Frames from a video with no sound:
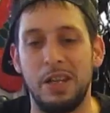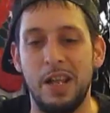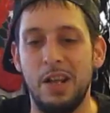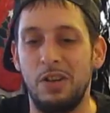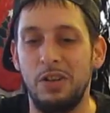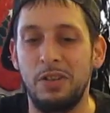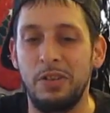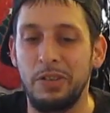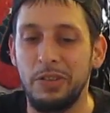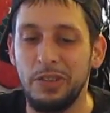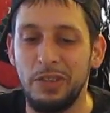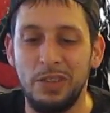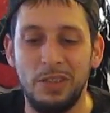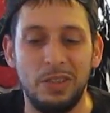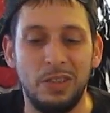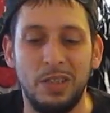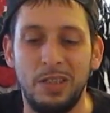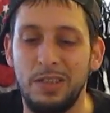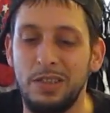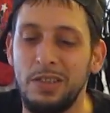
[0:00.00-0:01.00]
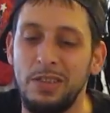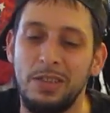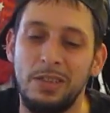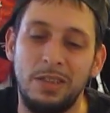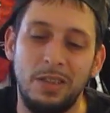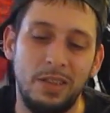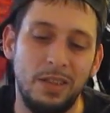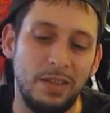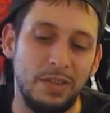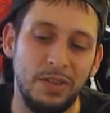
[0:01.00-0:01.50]
nail,
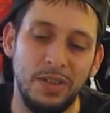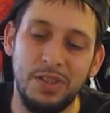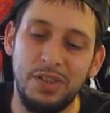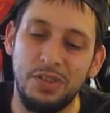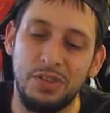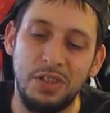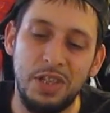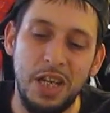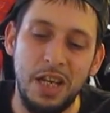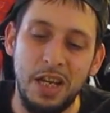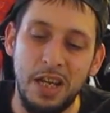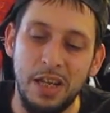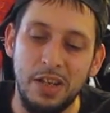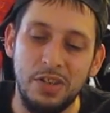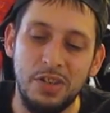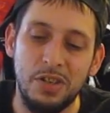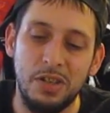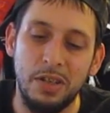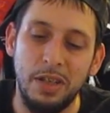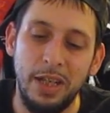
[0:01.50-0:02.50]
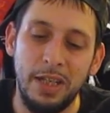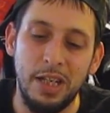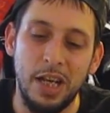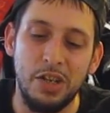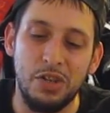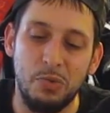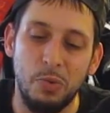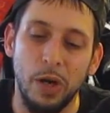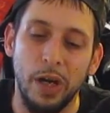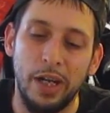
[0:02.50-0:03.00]
this is tedious. It
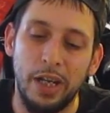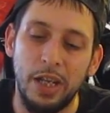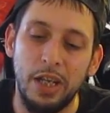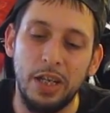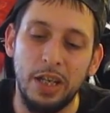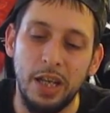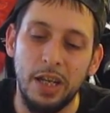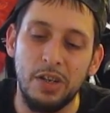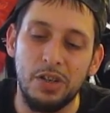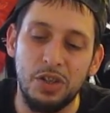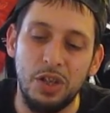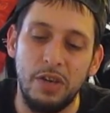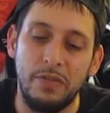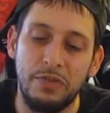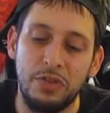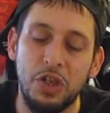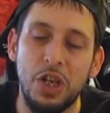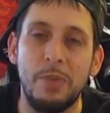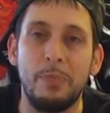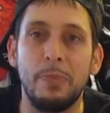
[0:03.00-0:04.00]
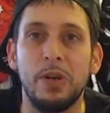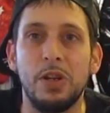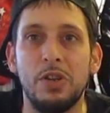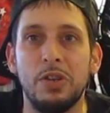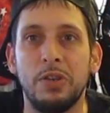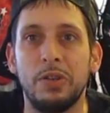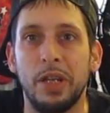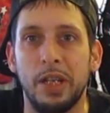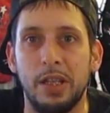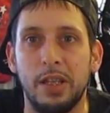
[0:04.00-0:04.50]
does work. You can get yourself a cheaper
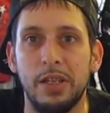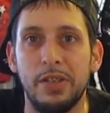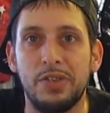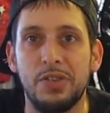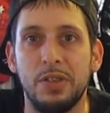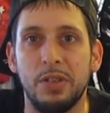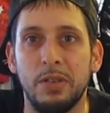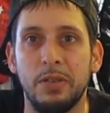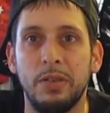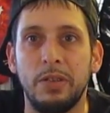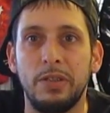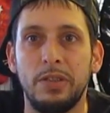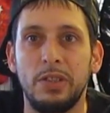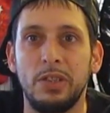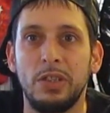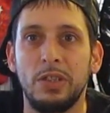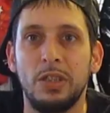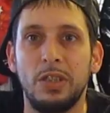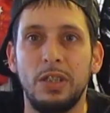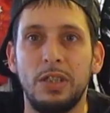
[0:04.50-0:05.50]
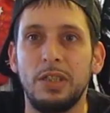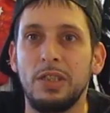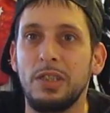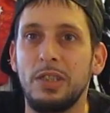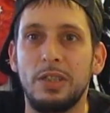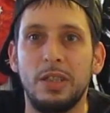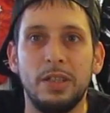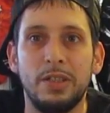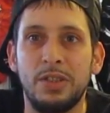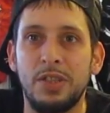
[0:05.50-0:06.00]
unit like this and
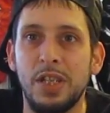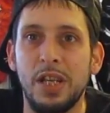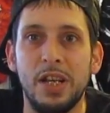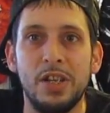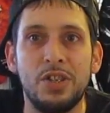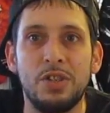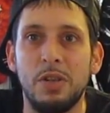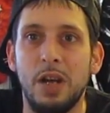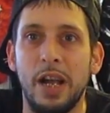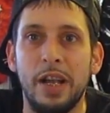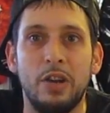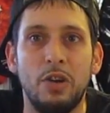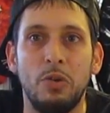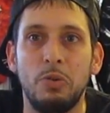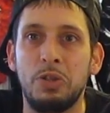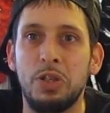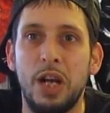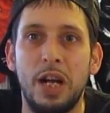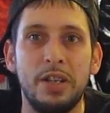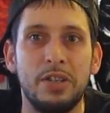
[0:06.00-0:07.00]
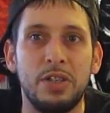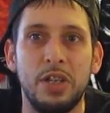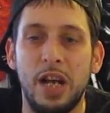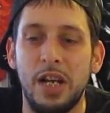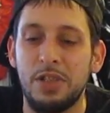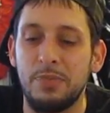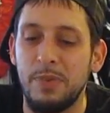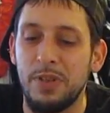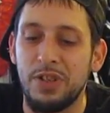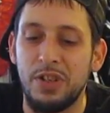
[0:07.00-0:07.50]
see. I, I go toss,
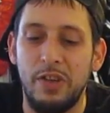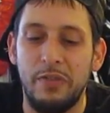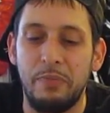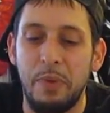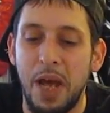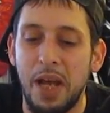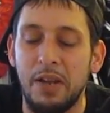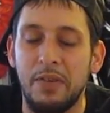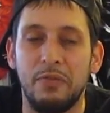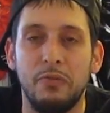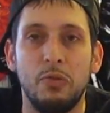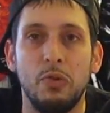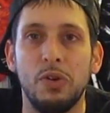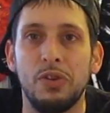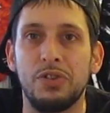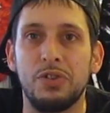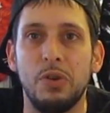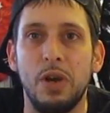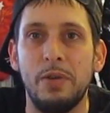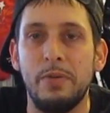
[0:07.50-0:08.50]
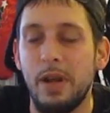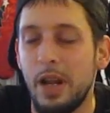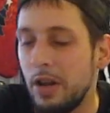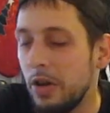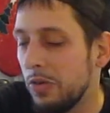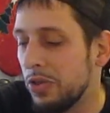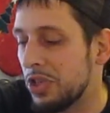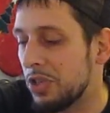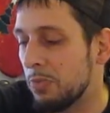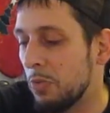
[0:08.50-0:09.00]
toss myself back and forth, so I'm not
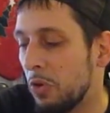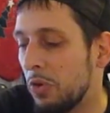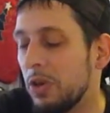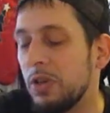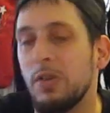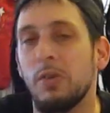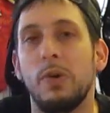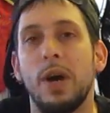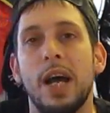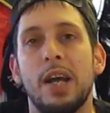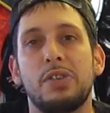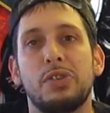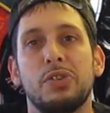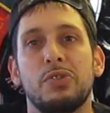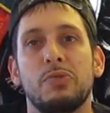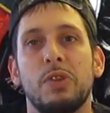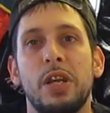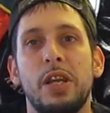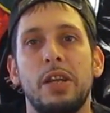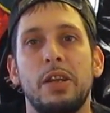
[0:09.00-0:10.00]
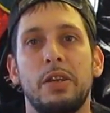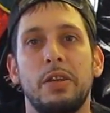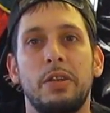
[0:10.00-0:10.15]
always smoking the waxes, right?